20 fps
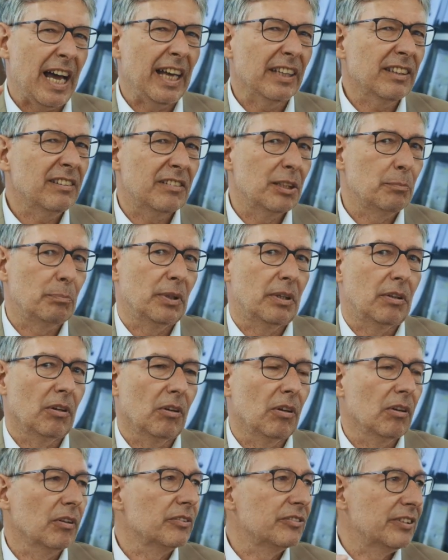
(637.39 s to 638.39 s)

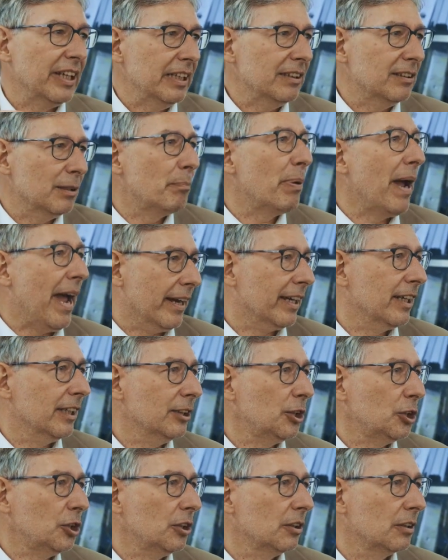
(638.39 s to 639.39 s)
untypical data
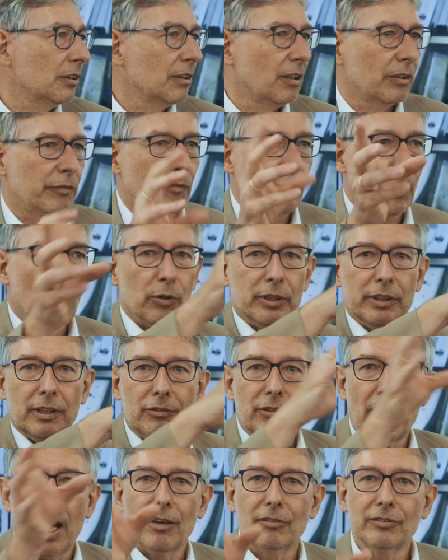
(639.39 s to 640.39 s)
package flowing
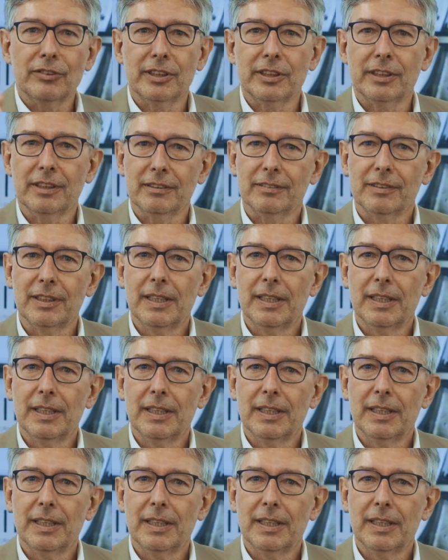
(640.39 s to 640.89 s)
around here,